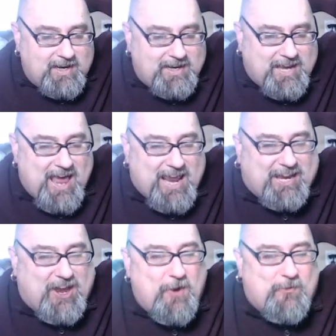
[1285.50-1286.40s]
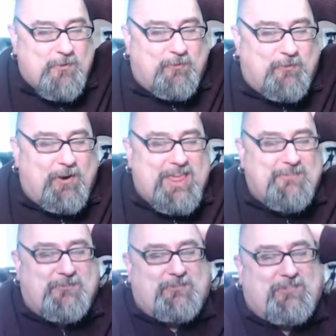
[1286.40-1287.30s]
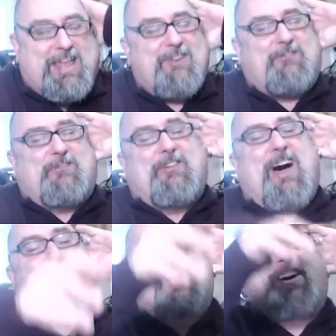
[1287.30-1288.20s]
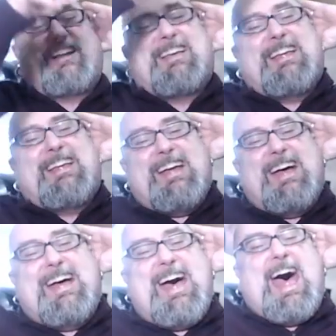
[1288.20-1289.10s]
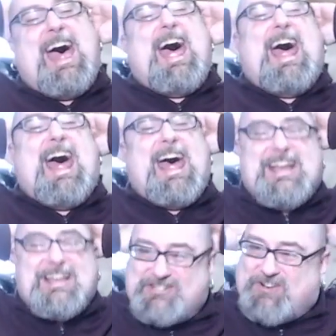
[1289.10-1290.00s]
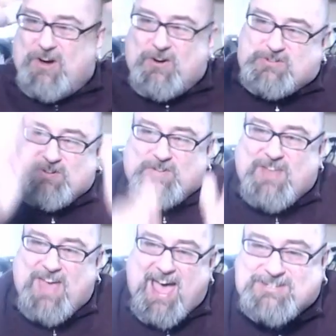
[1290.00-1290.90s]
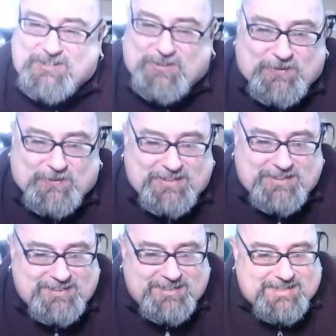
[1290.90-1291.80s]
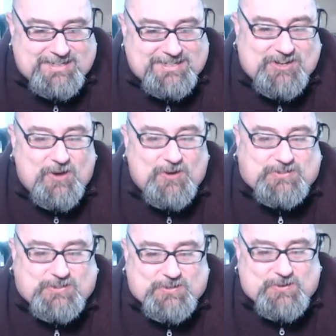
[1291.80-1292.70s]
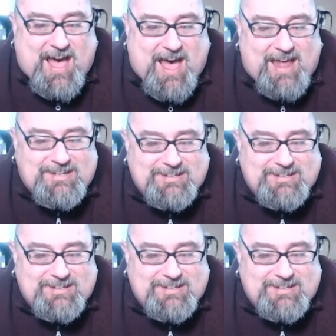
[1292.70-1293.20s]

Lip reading: Gotta go before they get fired. Don't do that, dude. Don't do that.